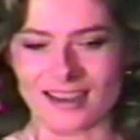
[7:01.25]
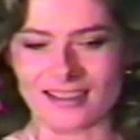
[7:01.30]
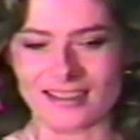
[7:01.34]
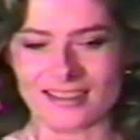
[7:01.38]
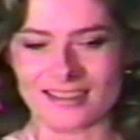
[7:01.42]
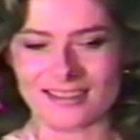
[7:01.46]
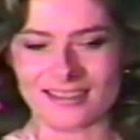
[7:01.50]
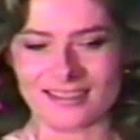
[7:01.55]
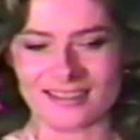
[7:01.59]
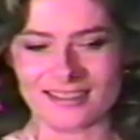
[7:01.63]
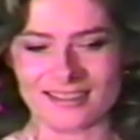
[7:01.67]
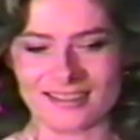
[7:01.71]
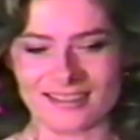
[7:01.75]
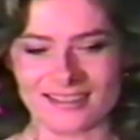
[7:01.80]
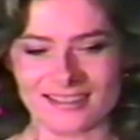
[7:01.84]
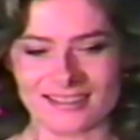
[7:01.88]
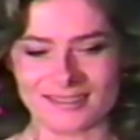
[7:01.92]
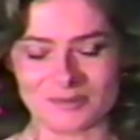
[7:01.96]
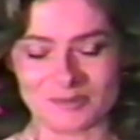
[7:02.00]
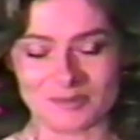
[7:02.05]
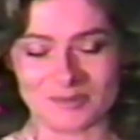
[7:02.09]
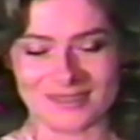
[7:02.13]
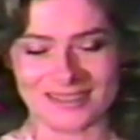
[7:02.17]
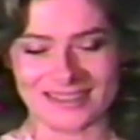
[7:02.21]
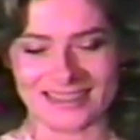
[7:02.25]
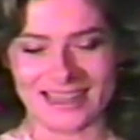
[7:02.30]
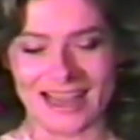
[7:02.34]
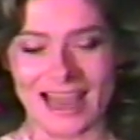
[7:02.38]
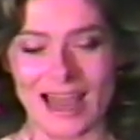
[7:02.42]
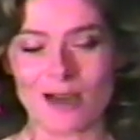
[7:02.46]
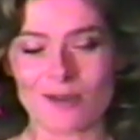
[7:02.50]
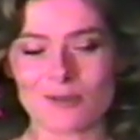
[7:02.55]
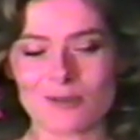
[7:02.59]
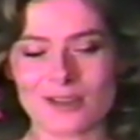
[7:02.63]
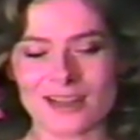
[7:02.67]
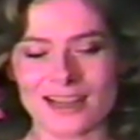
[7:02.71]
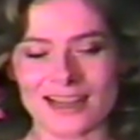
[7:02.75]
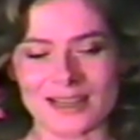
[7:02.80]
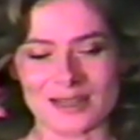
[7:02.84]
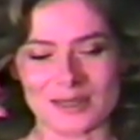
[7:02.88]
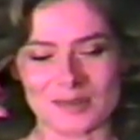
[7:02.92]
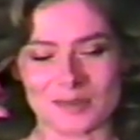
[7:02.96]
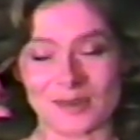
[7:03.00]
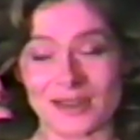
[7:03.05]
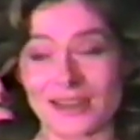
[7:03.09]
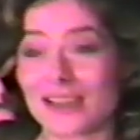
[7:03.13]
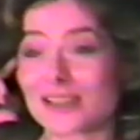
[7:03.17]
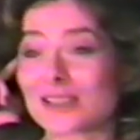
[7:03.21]
I. How would
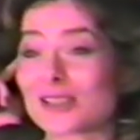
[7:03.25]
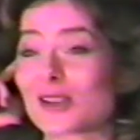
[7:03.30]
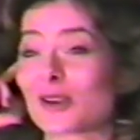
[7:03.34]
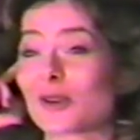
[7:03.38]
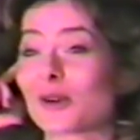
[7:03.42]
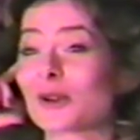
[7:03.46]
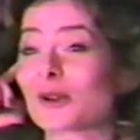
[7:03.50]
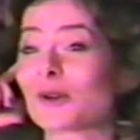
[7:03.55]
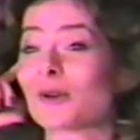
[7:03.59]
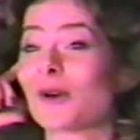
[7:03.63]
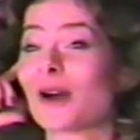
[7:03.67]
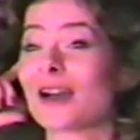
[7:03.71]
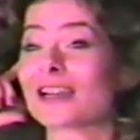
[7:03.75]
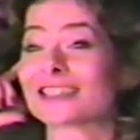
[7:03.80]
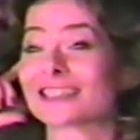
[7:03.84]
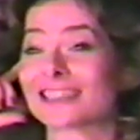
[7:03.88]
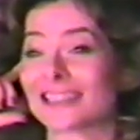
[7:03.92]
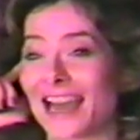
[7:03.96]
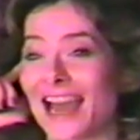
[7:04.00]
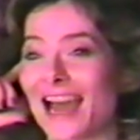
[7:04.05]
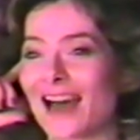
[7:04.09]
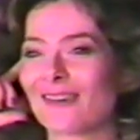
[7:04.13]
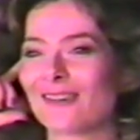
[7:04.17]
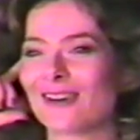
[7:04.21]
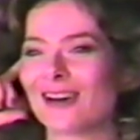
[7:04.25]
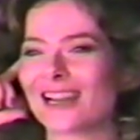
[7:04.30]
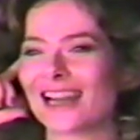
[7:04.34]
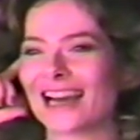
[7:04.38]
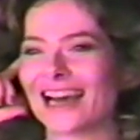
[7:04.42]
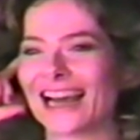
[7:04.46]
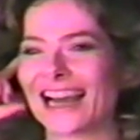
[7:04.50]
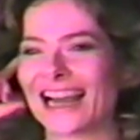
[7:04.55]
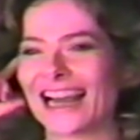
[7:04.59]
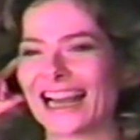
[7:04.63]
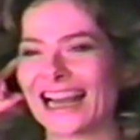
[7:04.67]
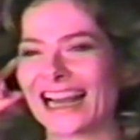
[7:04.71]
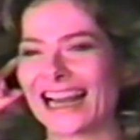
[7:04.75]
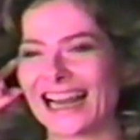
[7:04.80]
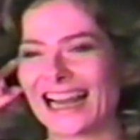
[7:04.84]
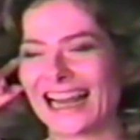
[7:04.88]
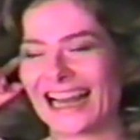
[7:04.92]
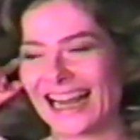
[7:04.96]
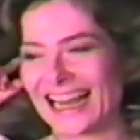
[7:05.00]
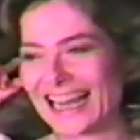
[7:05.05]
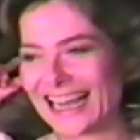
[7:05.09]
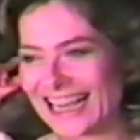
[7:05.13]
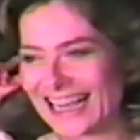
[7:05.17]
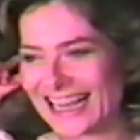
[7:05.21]
I explain? That's a good question. How would
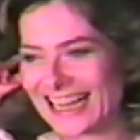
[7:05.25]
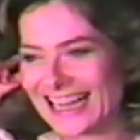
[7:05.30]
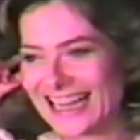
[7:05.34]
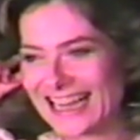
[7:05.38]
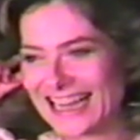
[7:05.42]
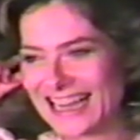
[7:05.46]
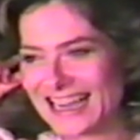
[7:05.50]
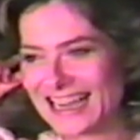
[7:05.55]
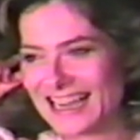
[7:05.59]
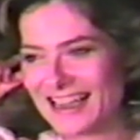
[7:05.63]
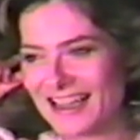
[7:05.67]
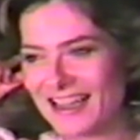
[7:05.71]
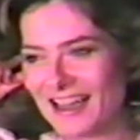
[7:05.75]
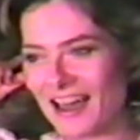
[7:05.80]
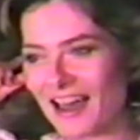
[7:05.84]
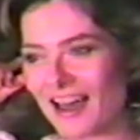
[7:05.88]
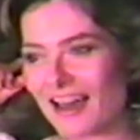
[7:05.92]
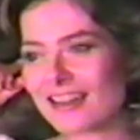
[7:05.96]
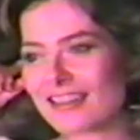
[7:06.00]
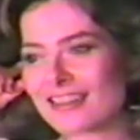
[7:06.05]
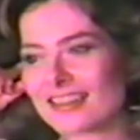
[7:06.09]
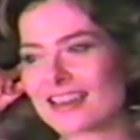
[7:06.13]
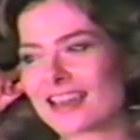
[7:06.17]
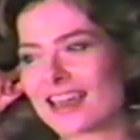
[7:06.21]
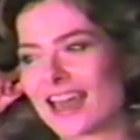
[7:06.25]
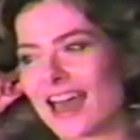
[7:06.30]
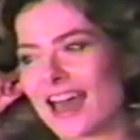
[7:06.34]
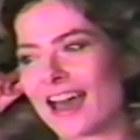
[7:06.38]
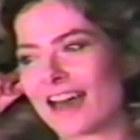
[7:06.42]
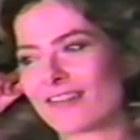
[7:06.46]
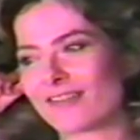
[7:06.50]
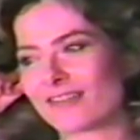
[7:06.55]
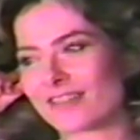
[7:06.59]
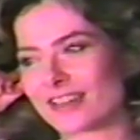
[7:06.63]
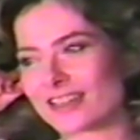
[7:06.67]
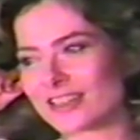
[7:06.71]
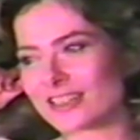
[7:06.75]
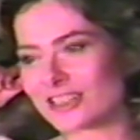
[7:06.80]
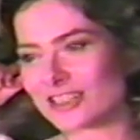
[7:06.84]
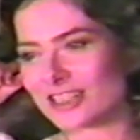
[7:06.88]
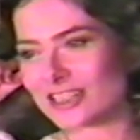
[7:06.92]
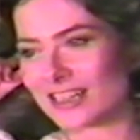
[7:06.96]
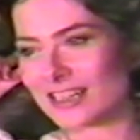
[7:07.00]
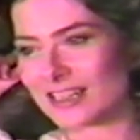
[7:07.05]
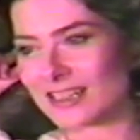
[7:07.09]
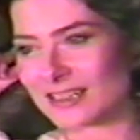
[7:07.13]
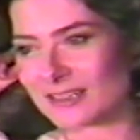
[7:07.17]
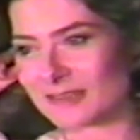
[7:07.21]
I? I think
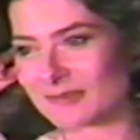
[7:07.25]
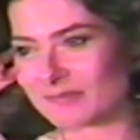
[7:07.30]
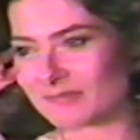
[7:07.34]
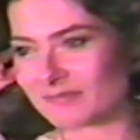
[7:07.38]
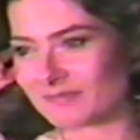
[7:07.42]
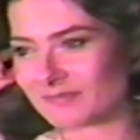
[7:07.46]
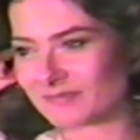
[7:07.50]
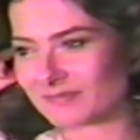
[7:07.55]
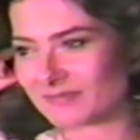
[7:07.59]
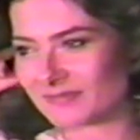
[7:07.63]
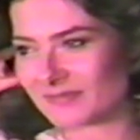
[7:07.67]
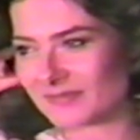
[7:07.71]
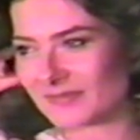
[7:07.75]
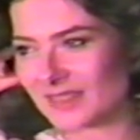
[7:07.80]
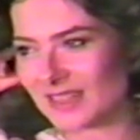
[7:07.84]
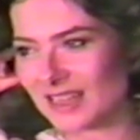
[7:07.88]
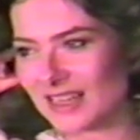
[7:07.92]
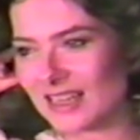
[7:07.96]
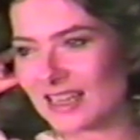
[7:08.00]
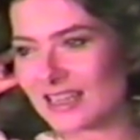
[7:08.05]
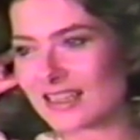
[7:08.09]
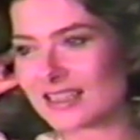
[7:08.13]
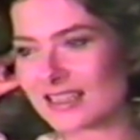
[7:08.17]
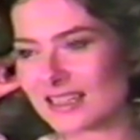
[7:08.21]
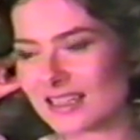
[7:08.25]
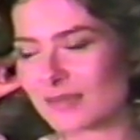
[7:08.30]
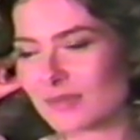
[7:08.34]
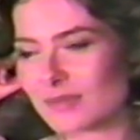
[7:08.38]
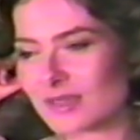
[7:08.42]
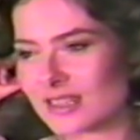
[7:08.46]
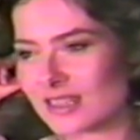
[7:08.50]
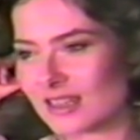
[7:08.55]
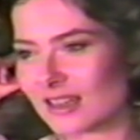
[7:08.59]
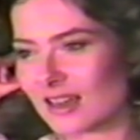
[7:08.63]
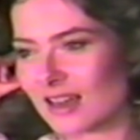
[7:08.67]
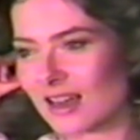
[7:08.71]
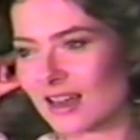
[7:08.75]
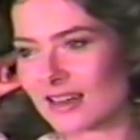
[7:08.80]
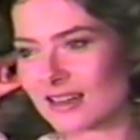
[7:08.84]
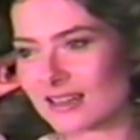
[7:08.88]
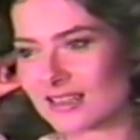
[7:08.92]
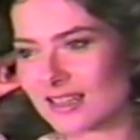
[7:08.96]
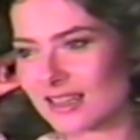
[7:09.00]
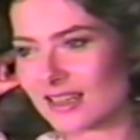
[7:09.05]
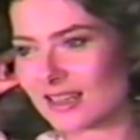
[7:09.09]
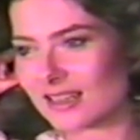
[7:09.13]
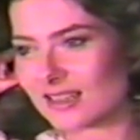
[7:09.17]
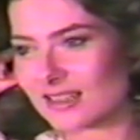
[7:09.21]
average um, seems to
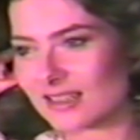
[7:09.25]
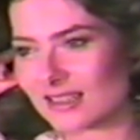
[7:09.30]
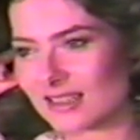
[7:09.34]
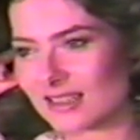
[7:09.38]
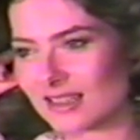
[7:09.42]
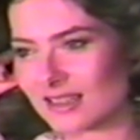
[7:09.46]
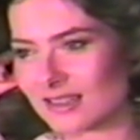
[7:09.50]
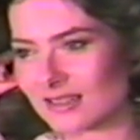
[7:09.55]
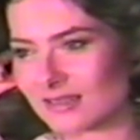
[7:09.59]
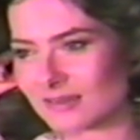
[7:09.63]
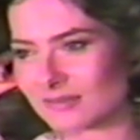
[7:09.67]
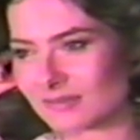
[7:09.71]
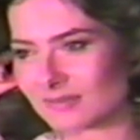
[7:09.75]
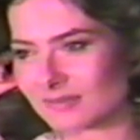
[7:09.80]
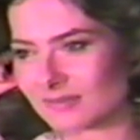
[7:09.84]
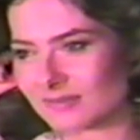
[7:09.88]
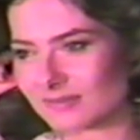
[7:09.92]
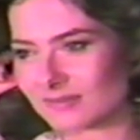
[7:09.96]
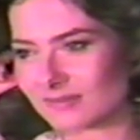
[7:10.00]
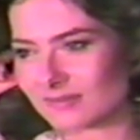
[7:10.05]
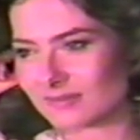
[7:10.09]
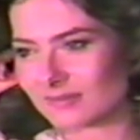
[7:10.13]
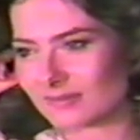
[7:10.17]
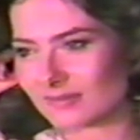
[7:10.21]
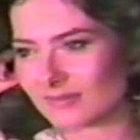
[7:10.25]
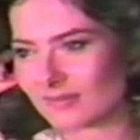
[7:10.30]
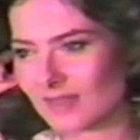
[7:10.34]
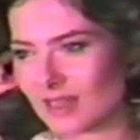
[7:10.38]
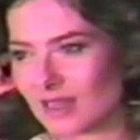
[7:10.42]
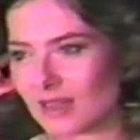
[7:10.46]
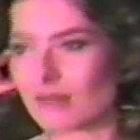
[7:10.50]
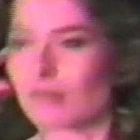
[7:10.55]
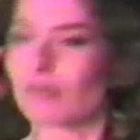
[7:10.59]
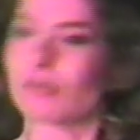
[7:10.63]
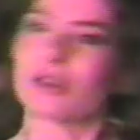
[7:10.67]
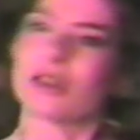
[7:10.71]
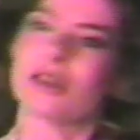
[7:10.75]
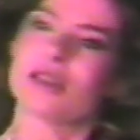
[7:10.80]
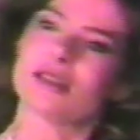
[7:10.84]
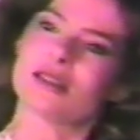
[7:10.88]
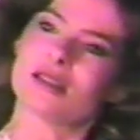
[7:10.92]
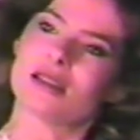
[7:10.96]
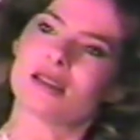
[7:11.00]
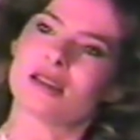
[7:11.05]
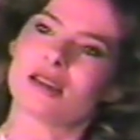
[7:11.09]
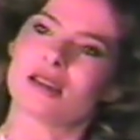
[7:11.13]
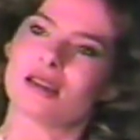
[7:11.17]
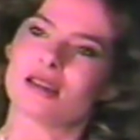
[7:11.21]
connotate um, a
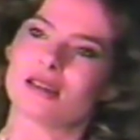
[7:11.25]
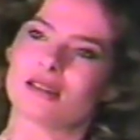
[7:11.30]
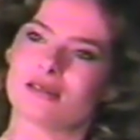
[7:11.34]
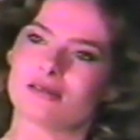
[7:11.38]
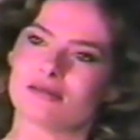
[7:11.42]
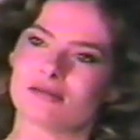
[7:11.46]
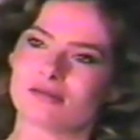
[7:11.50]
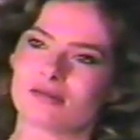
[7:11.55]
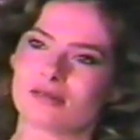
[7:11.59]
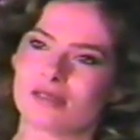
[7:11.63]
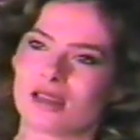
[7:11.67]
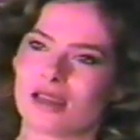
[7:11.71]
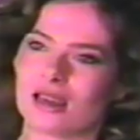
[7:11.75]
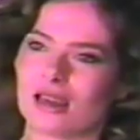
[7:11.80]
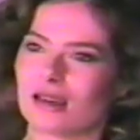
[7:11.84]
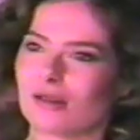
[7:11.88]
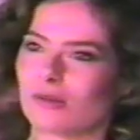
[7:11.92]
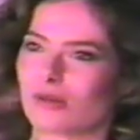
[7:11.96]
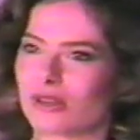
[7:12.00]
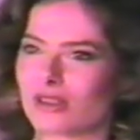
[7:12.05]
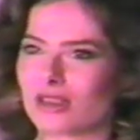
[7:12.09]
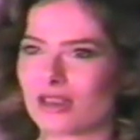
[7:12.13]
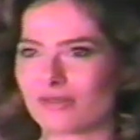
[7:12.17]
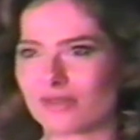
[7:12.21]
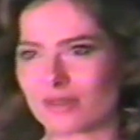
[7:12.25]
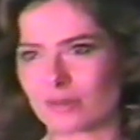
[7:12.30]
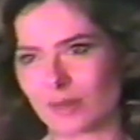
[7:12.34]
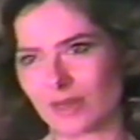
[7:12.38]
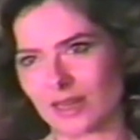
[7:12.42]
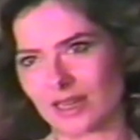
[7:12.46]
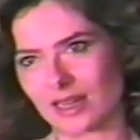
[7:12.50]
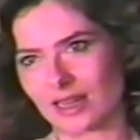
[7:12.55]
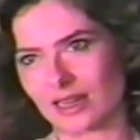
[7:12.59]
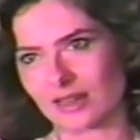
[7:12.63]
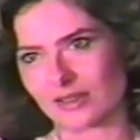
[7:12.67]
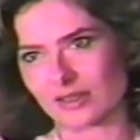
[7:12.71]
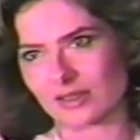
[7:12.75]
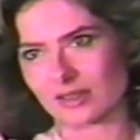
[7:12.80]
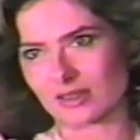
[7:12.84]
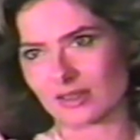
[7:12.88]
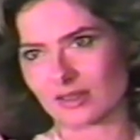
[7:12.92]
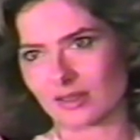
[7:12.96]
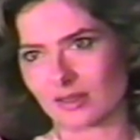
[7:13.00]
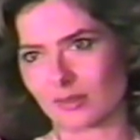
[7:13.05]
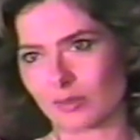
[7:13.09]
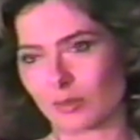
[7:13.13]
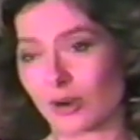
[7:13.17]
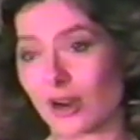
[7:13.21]
blending in uh, with everybody
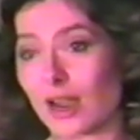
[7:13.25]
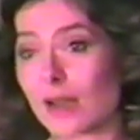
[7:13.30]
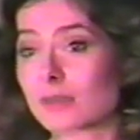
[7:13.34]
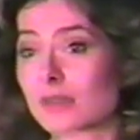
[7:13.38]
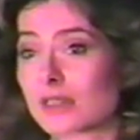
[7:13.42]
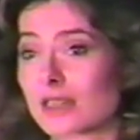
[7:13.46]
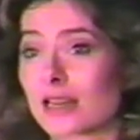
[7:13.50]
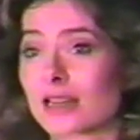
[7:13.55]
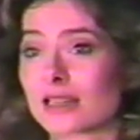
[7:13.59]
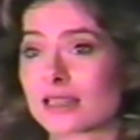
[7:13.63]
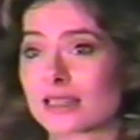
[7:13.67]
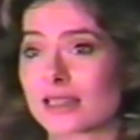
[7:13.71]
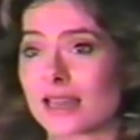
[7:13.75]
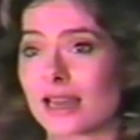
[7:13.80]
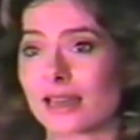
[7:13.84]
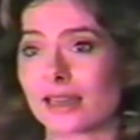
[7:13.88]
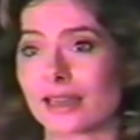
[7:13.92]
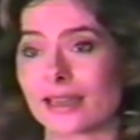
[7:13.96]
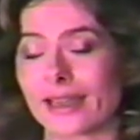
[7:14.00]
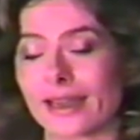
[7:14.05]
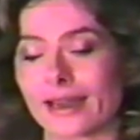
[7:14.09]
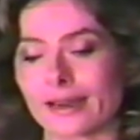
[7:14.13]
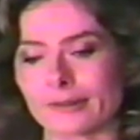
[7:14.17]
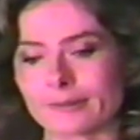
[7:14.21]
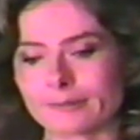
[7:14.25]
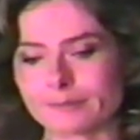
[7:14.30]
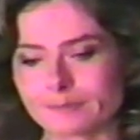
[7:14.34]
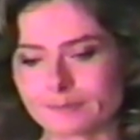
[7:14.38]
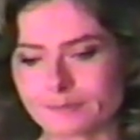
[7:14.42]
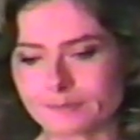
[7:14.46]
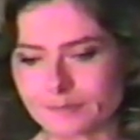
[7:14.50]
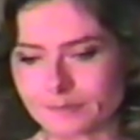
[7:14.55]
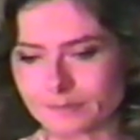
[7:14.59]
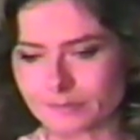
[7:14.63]
else, and perhaps not standing out.